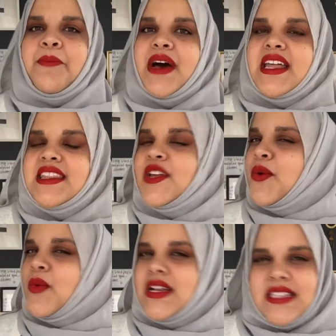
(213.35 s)
but there
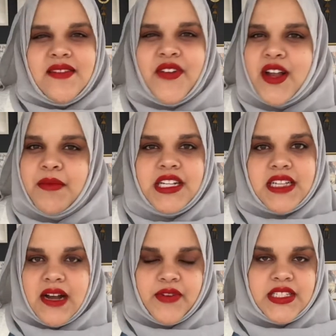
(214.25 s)
wasn't very much
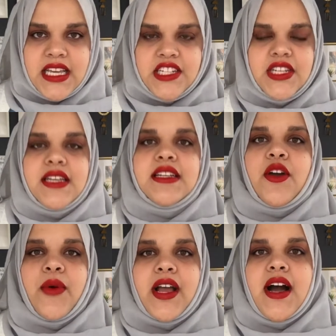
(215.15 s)
conversation
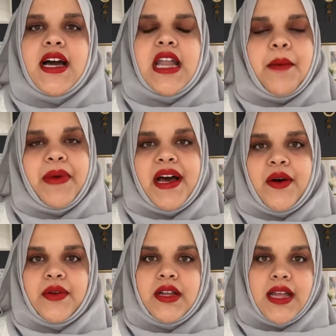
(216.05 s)
going on
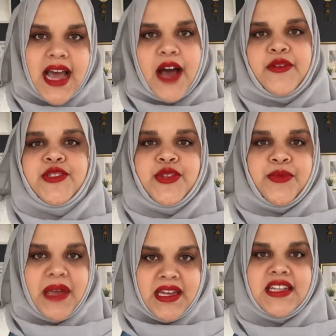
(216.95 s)
about how to
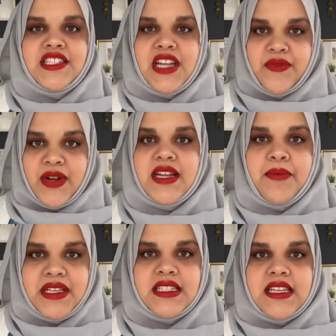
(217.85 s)
manage and run a
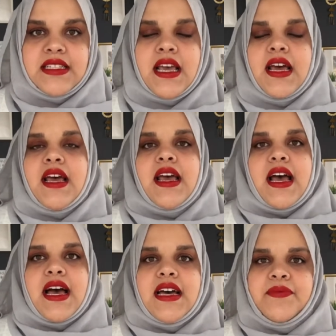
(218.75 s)
business.
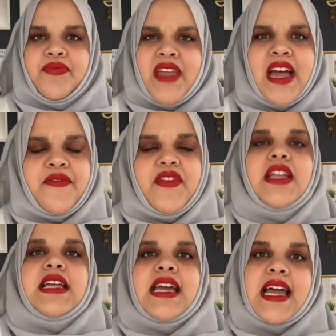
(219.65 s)
And I
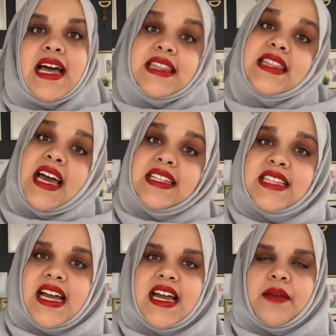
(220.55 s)
feel like at that
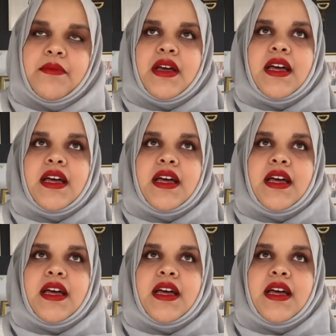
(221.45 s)
time,